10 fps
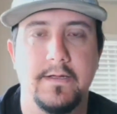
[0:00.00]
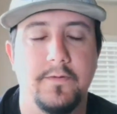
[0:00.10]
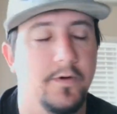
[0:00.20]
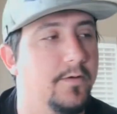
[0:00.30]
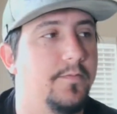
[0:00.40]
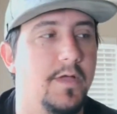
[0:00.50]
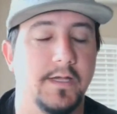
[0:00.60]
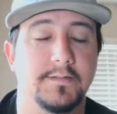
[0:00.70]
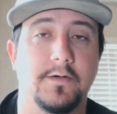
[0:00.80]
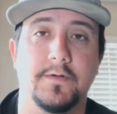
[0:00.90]
Well,
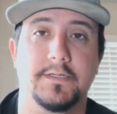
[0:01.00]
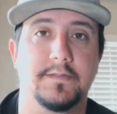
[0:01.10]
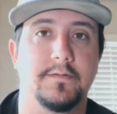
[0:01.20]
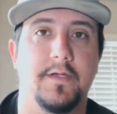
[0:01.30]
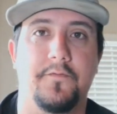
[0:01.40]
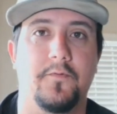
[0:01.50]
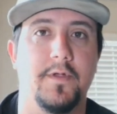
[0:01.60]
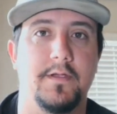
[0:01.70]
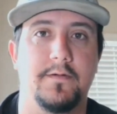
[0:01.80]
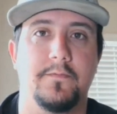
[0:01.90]
as always, every
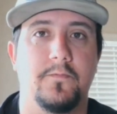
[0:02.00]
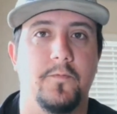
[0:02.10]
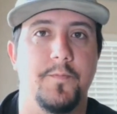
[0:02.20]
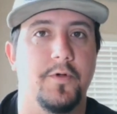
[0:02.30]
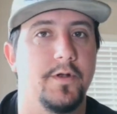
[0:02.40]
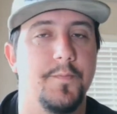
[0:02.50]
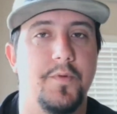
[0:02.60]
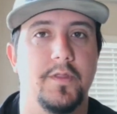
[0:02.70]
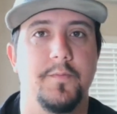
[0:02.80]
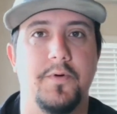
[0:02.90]
week we put it up
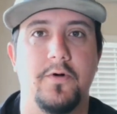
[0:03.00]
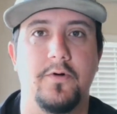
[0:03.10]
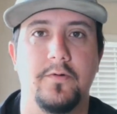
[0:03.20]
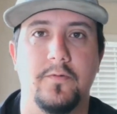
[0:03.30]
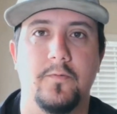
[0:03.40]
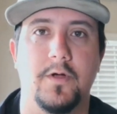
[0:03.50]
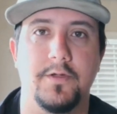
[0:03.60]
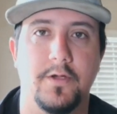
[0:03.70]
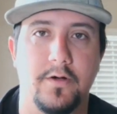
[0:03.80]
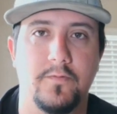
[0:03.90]
on the poll what
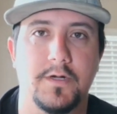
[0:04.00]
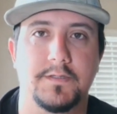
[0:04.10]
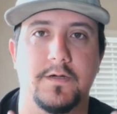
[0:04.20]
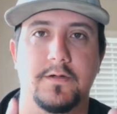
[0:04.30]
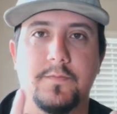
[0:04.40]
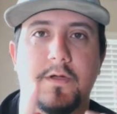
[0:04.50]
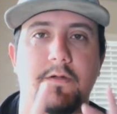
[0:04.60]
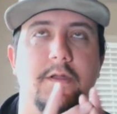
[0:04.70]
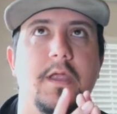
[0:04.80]
y'all want to talk about.